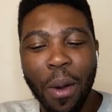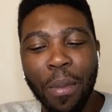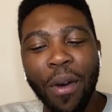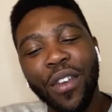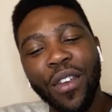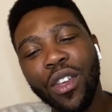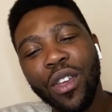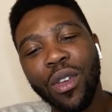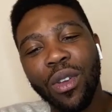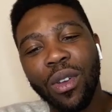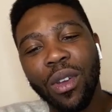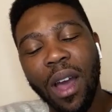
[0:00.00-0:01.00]
but for
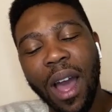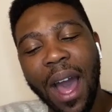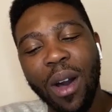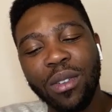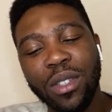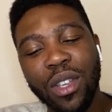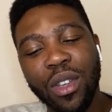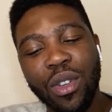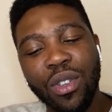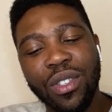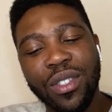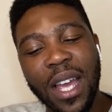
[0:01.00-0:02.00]
you, how do
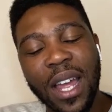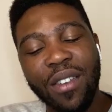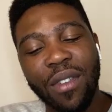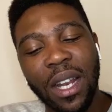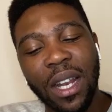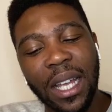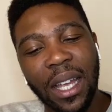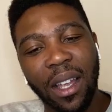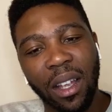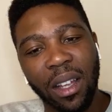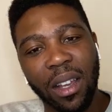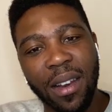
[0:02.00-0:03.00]
you
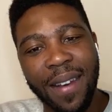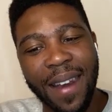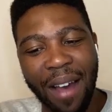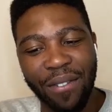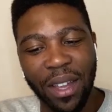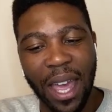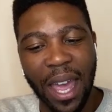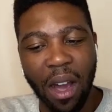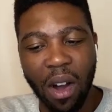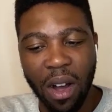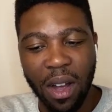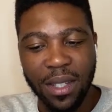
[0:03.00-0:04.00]
generally navigate
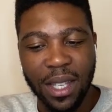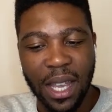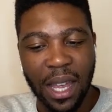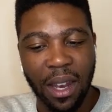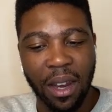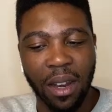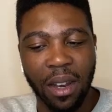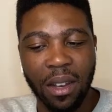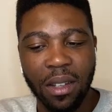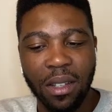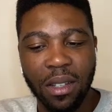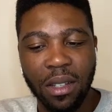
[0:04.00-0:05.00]
asking
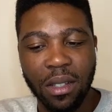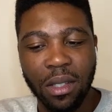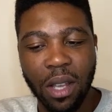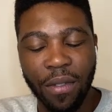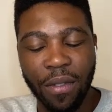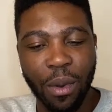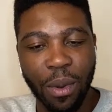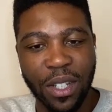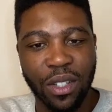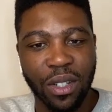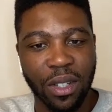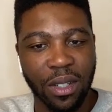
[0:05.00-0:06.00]
tough
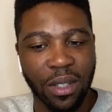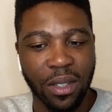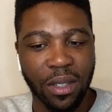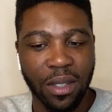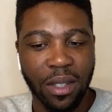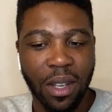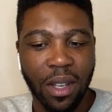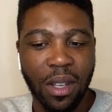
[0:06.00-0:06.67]
questions